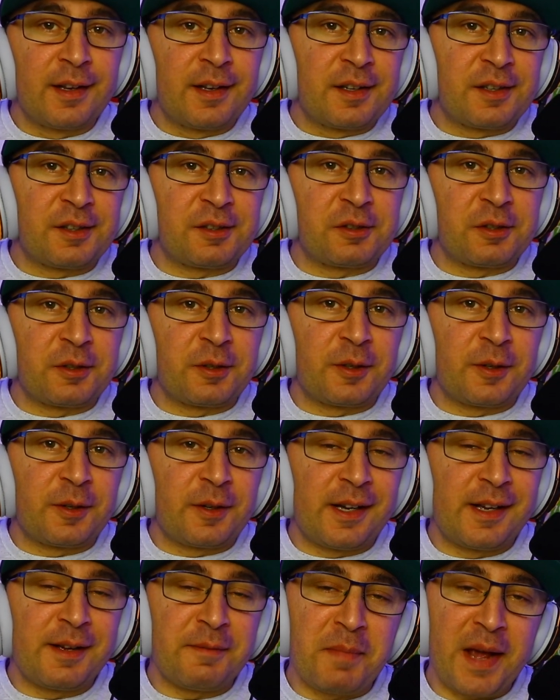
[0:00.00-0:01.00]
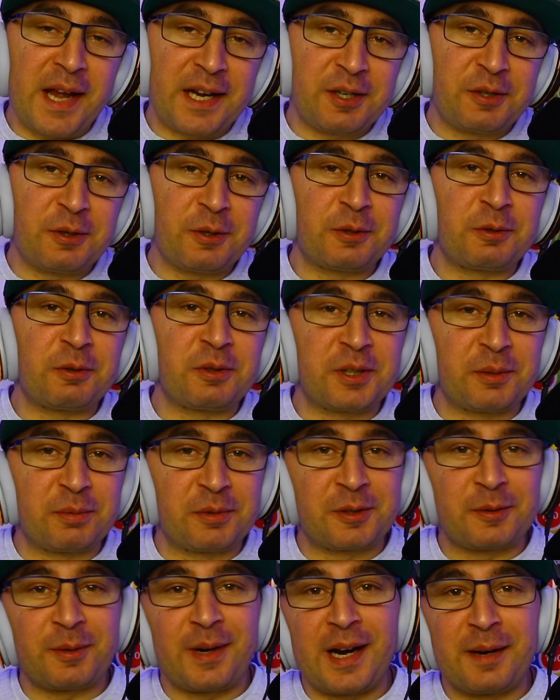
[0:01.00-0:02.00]
So make sure to
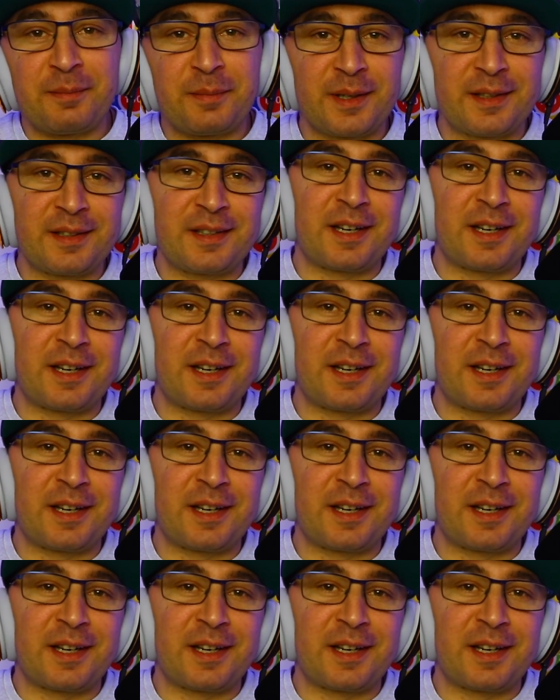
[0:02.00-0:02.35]
subscribe and